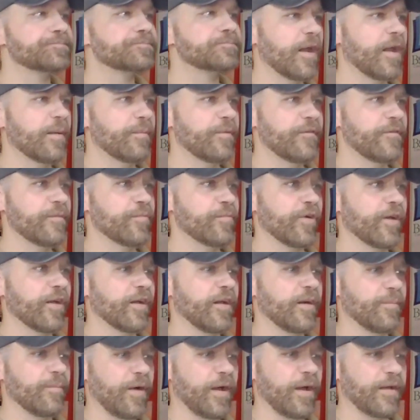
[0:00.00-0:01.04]
And I'm even bringing
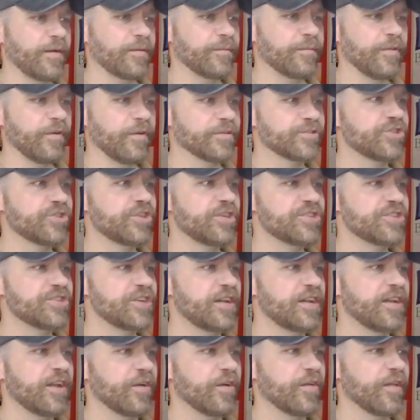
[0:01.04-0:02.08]
up my little cheat sheet
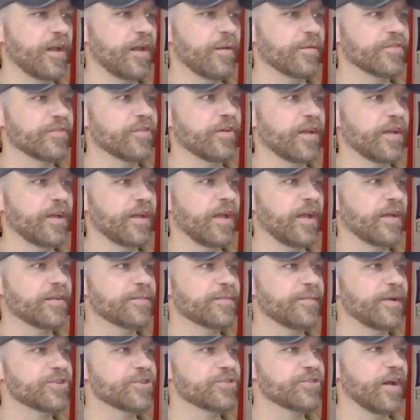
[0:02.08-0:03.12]
here that I was looking at to
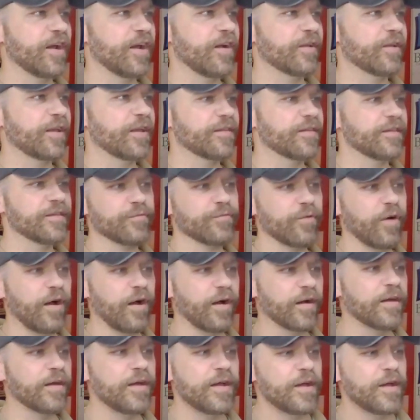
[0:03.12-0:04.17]
make sure I don't get this
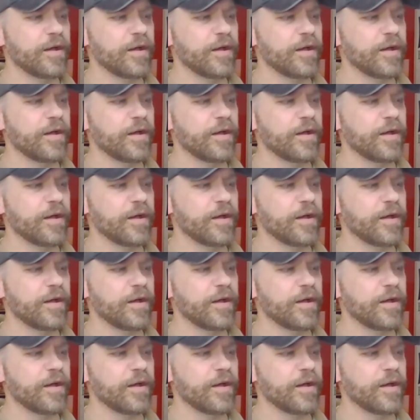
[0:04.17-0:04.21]
wrong.